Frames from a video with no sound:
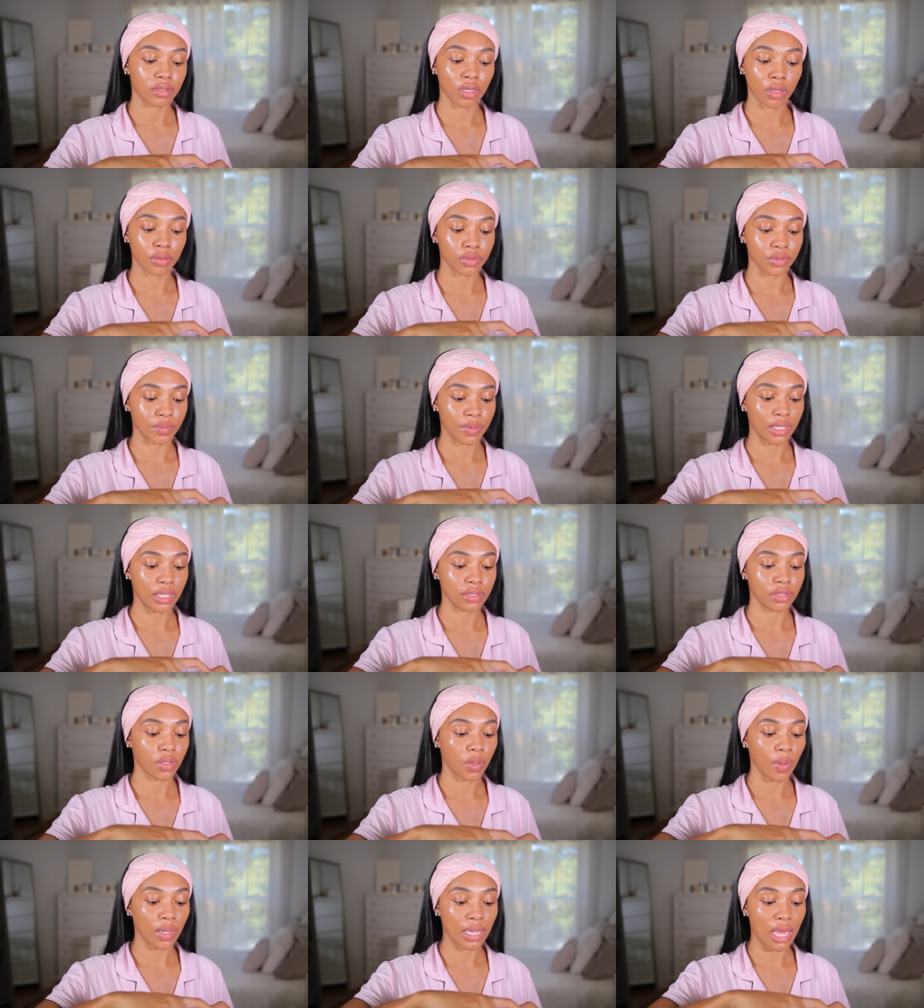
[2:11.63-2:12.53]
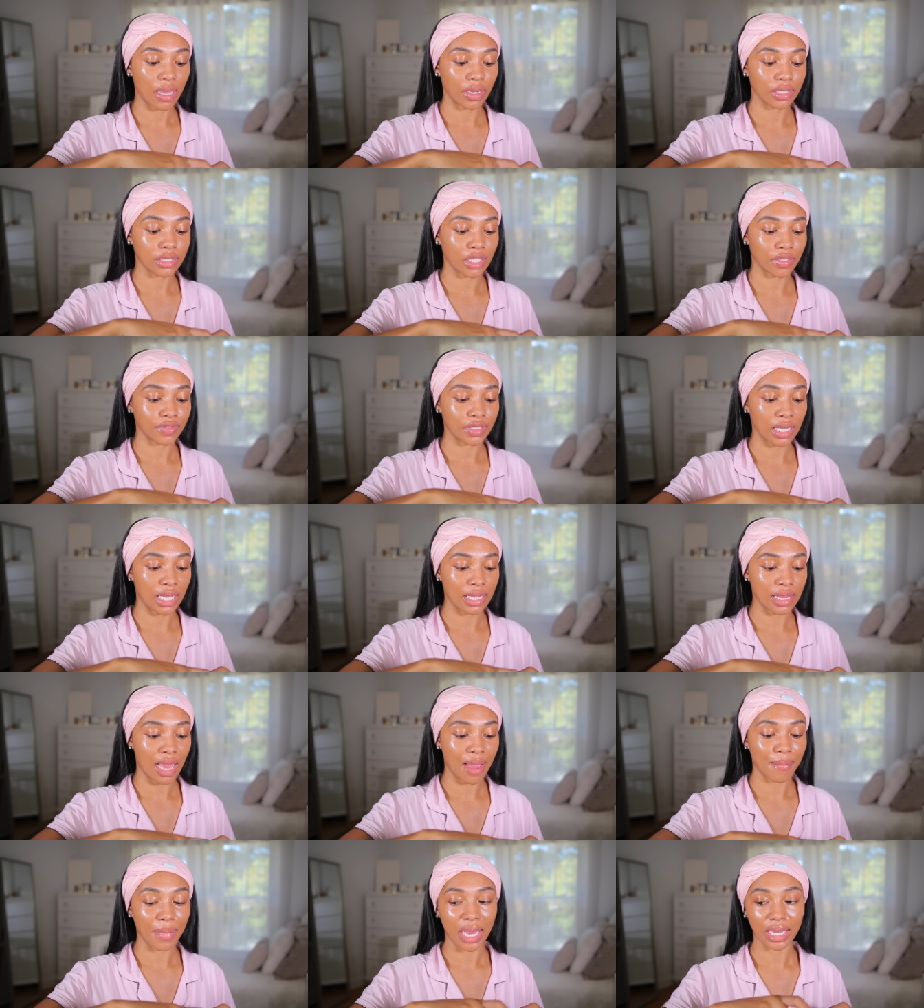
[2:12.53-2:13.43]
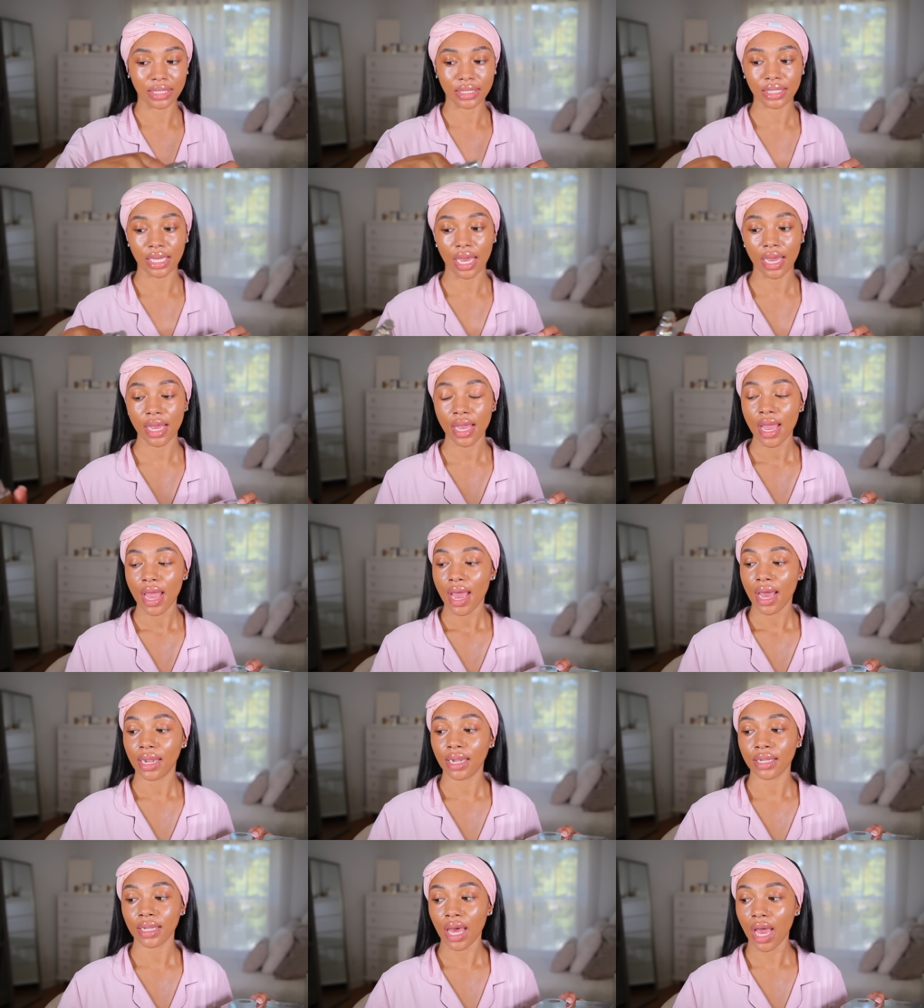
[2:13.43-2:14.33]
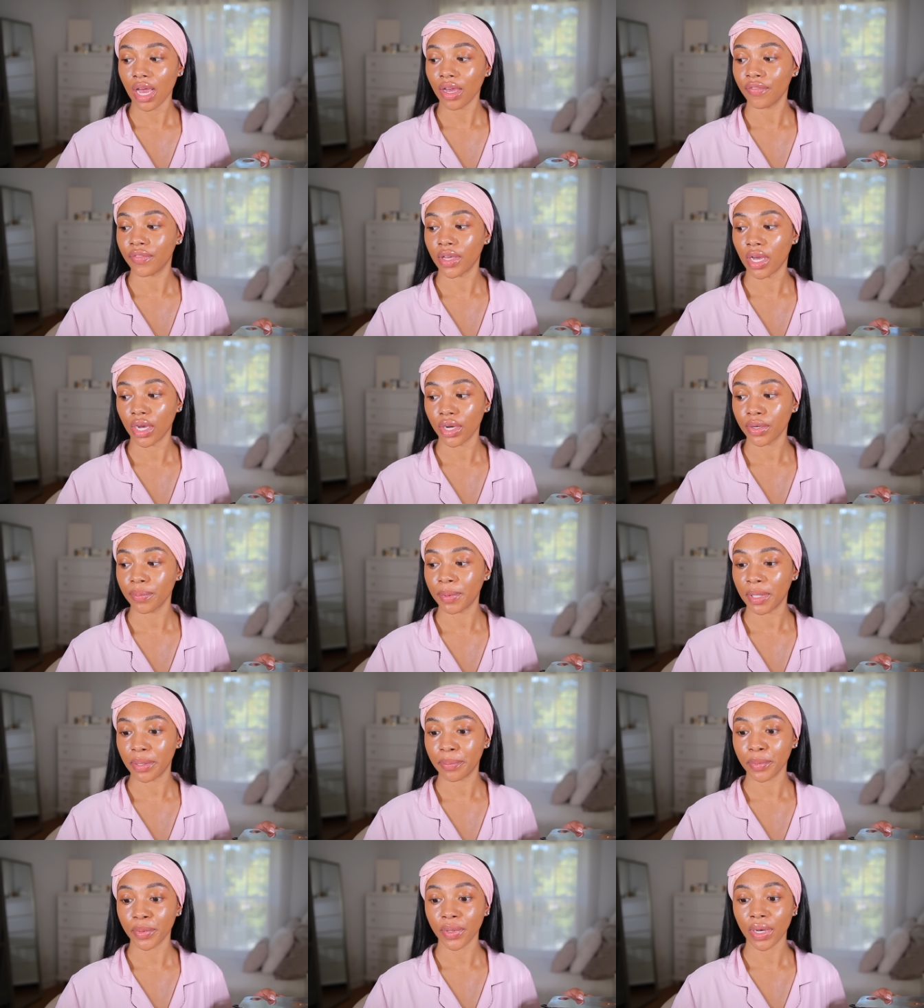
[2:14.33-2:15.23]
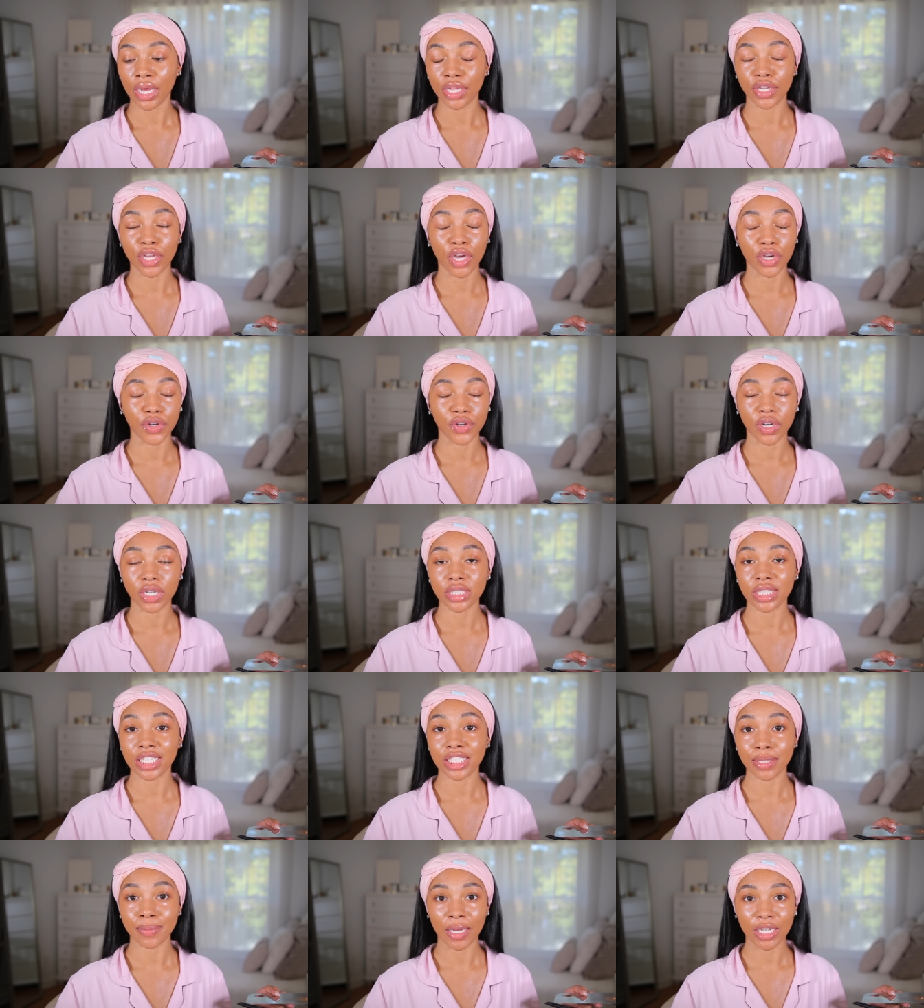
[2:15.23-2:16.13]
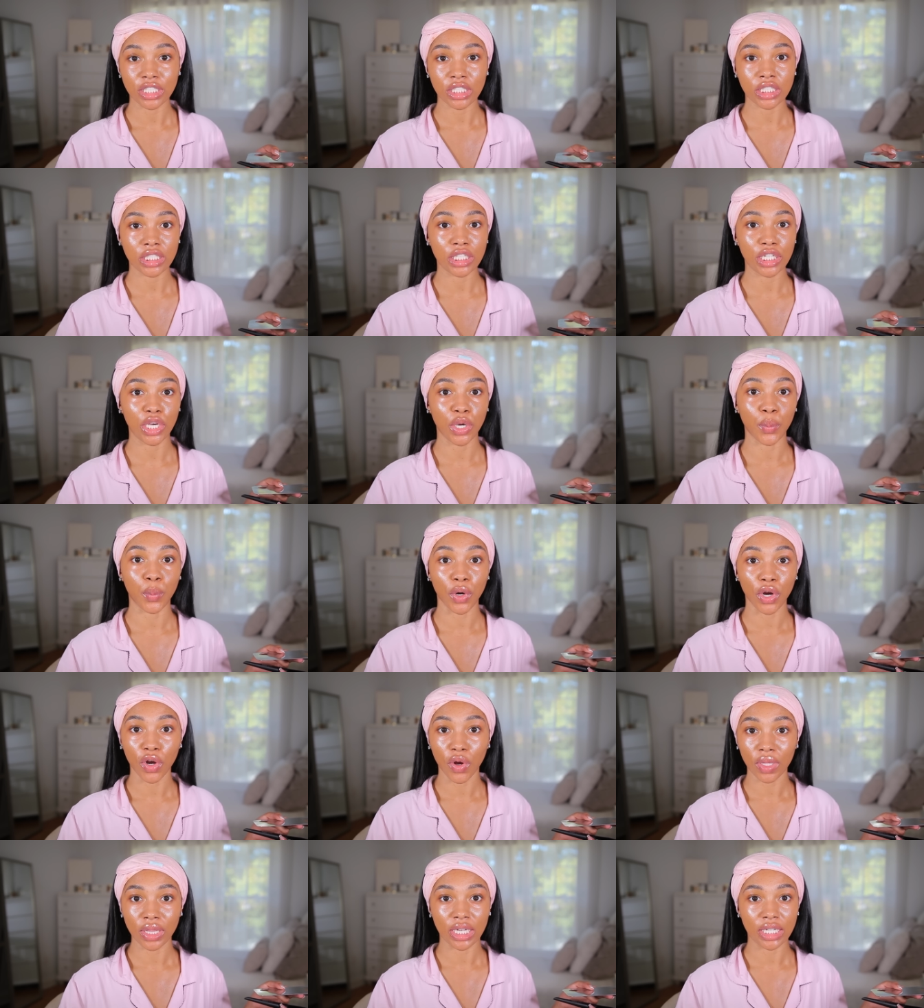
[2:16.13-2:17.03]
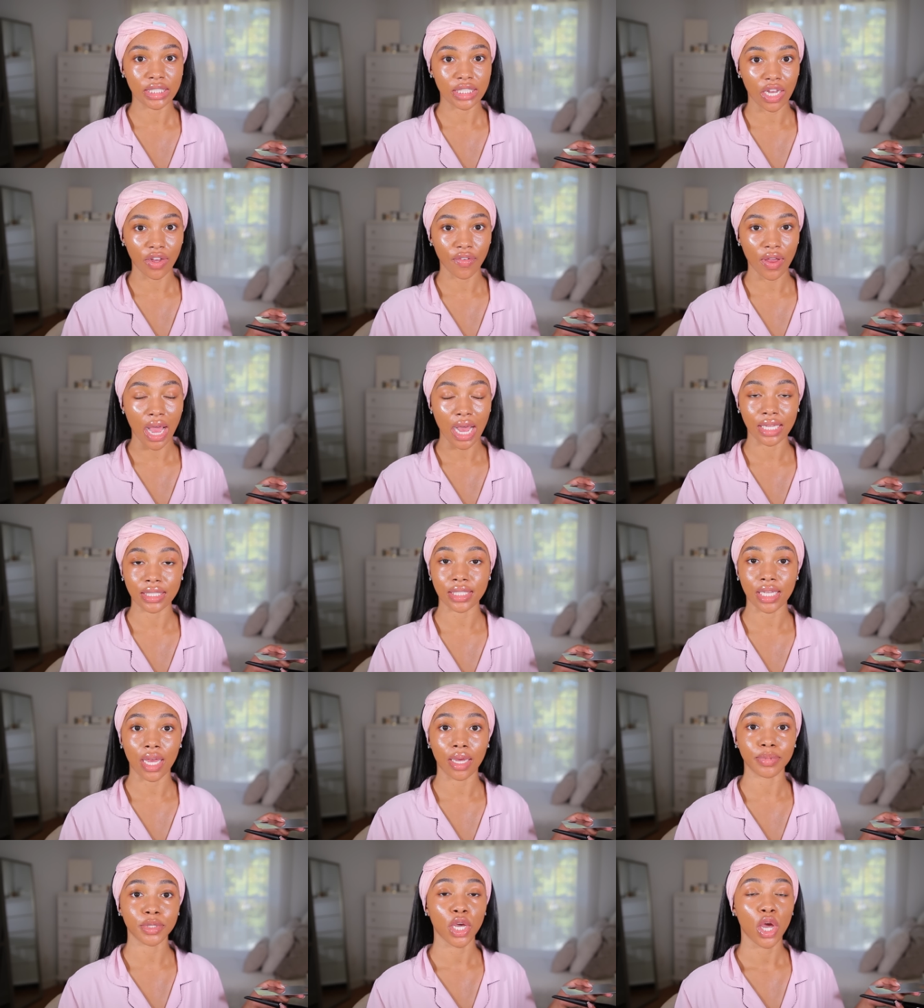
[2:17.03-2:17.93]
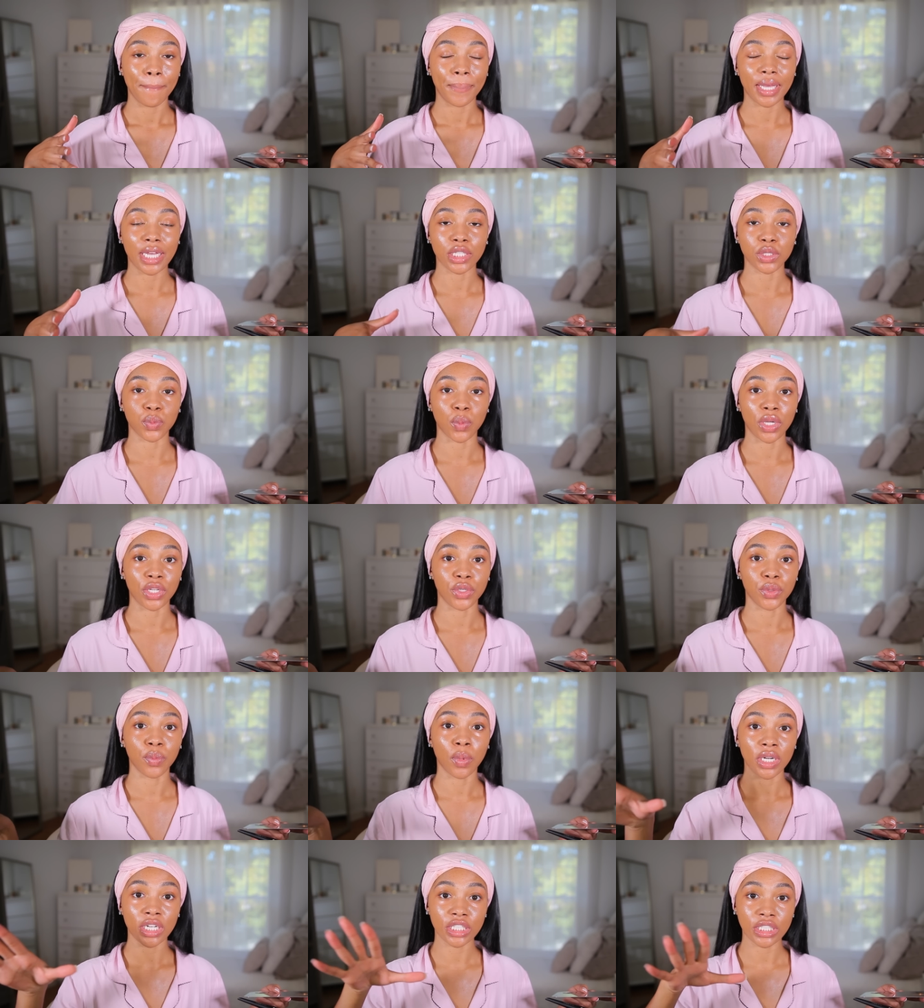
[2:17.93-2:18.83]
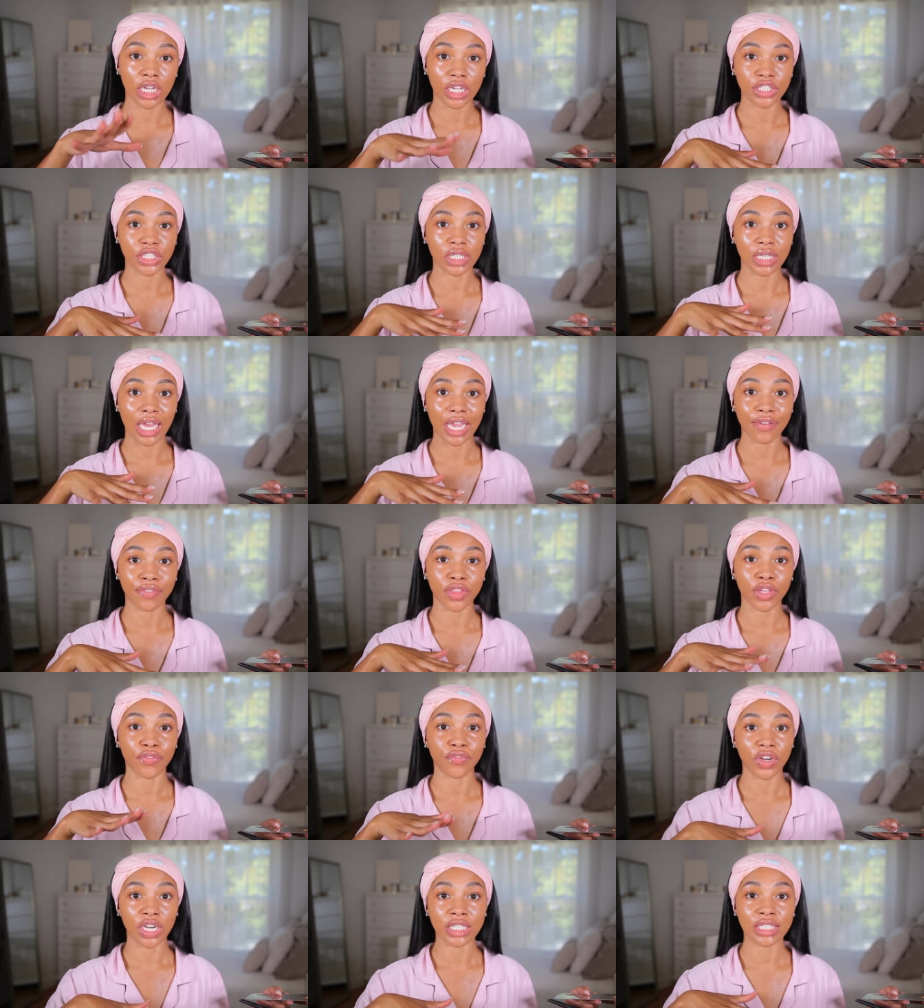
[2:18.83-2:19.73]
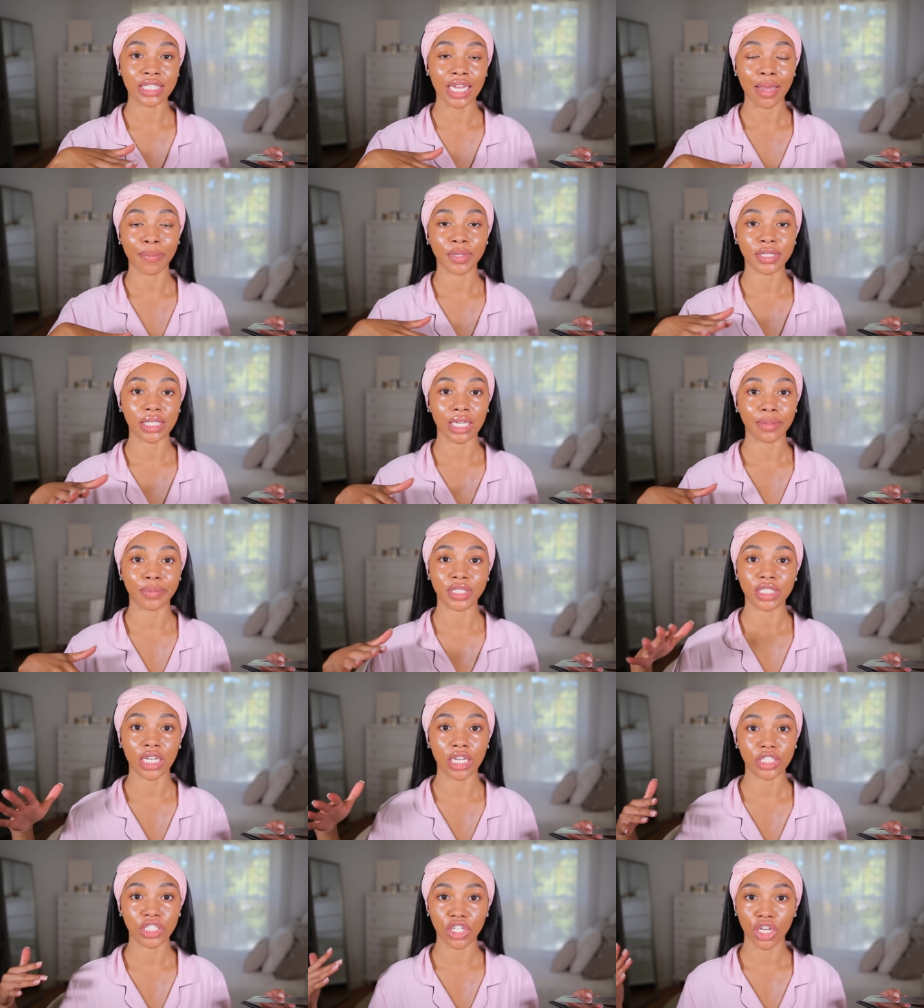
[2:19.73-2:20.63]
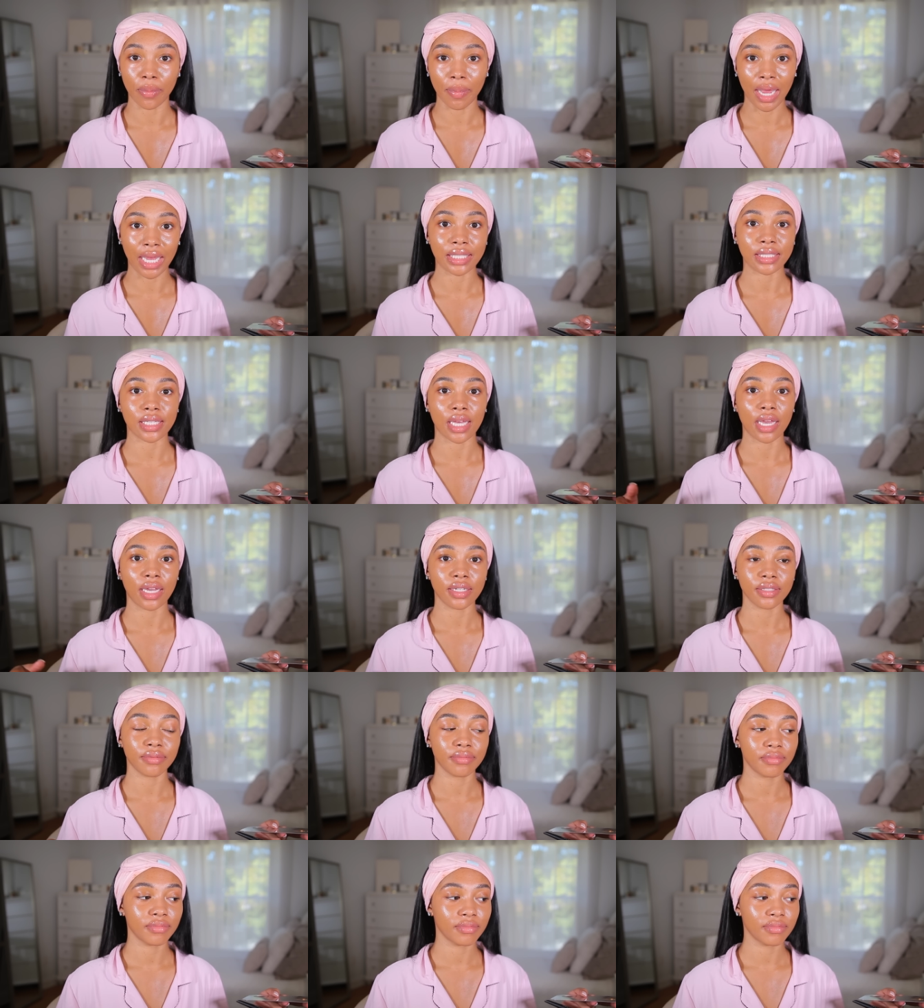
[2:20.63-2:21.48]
Don't do it. Don't allow yourself to get in that mindset. And a lot of young people and young girls, especially, need to work on their self concept because when you want to change your life, the first step is going to be changing your mindset.